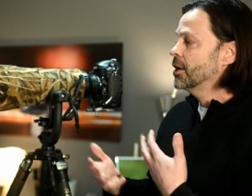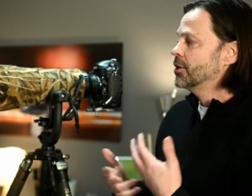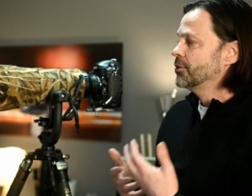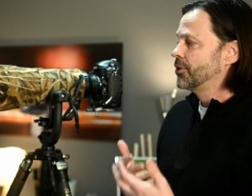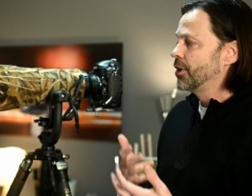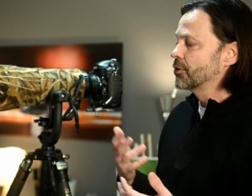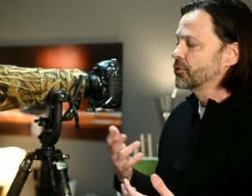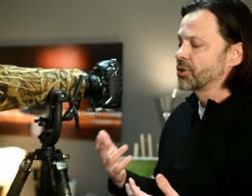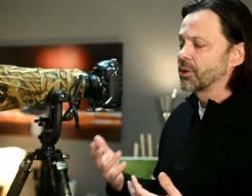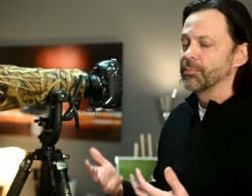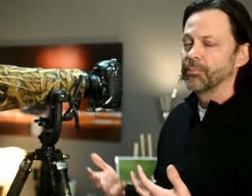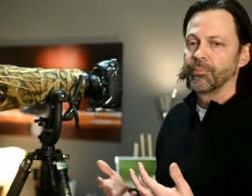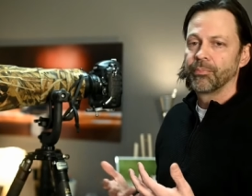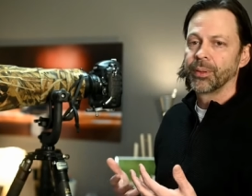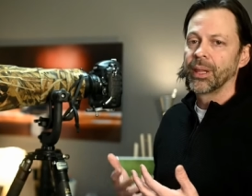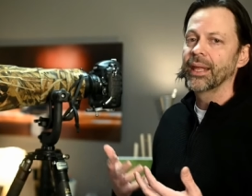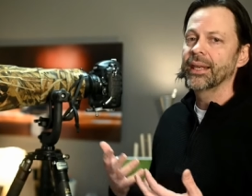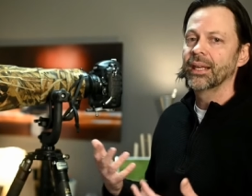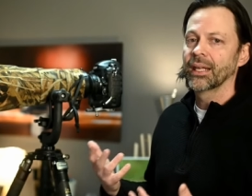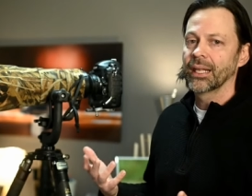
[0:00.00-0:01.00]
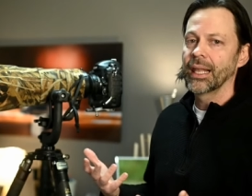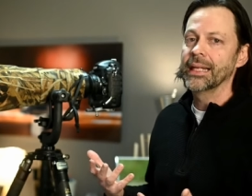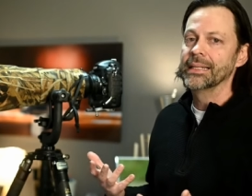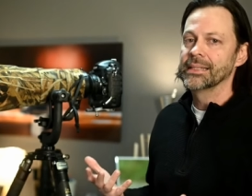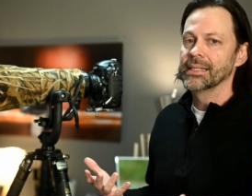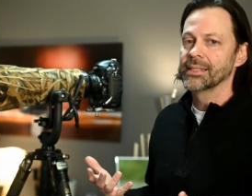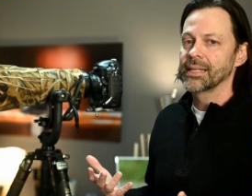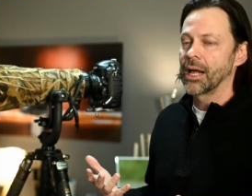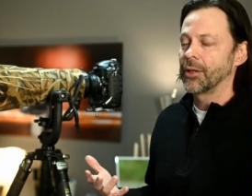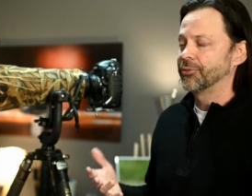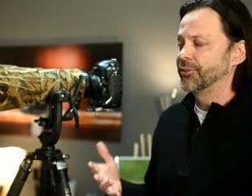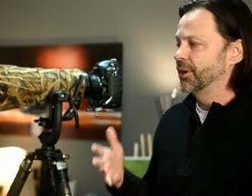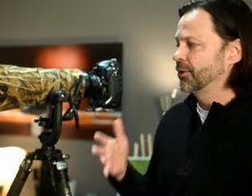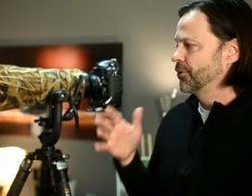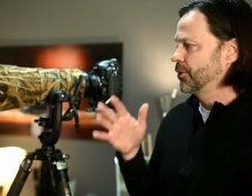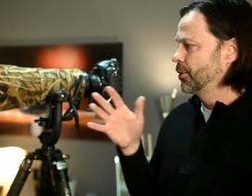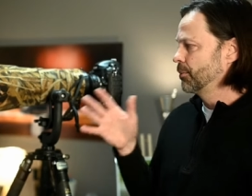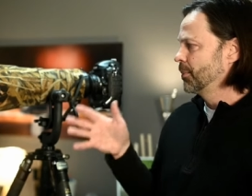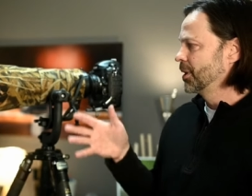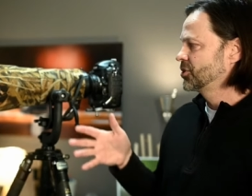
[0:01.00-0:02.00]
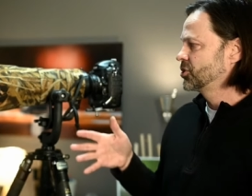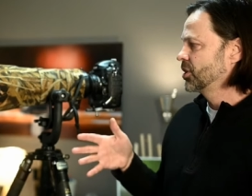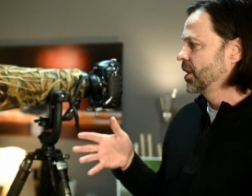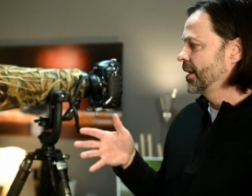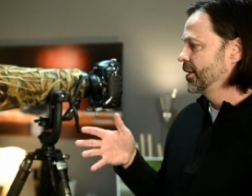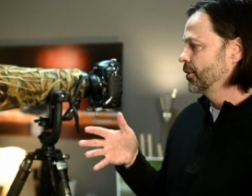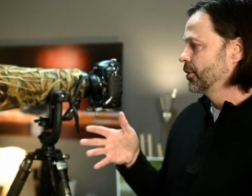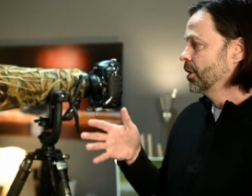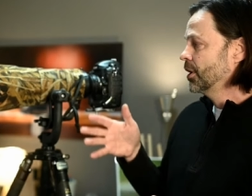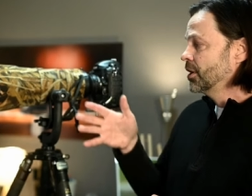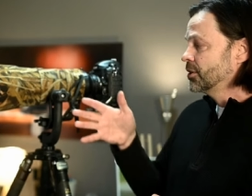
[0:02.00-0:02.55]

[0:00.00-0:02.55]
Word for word: there's a plenty of lenses out there that are much lighter.